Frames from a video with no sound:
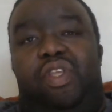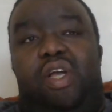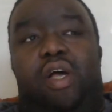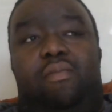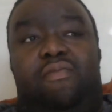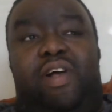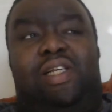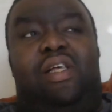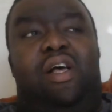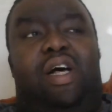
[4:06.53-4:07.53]
In
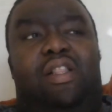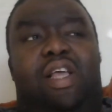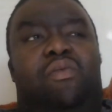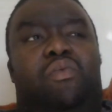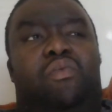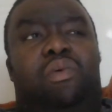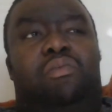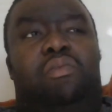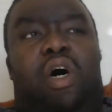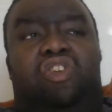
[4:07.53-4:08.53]
fact, I think
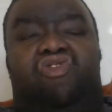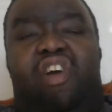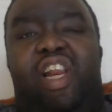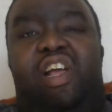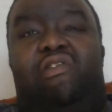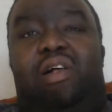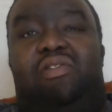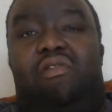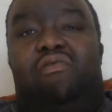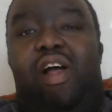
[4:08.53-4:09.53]
our training
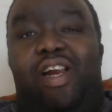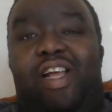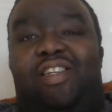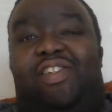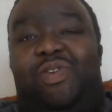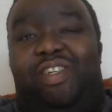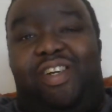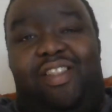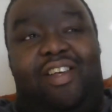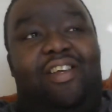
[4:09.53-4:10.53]
grounds are right next to each
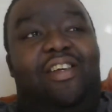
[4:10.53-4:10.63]
other.